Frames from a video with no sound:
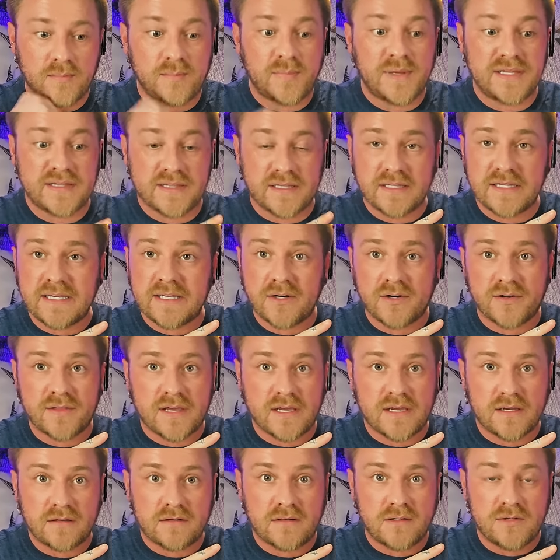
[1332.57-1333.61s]
Be the leader
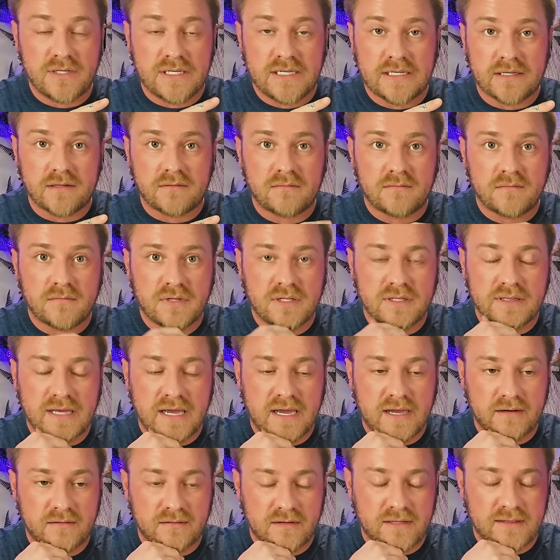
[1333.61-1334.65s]
that you need in
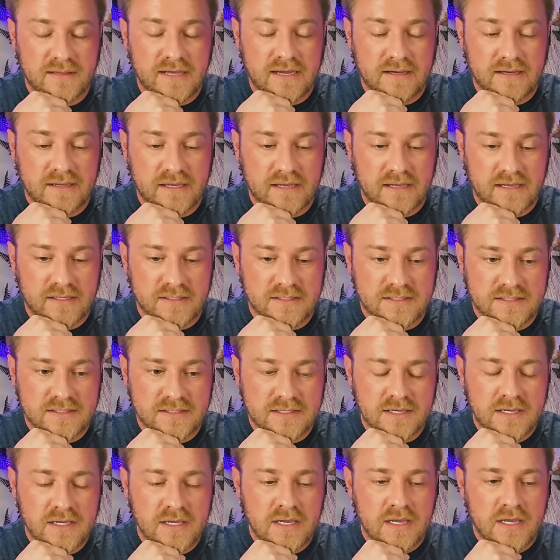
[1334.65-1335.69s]
that case.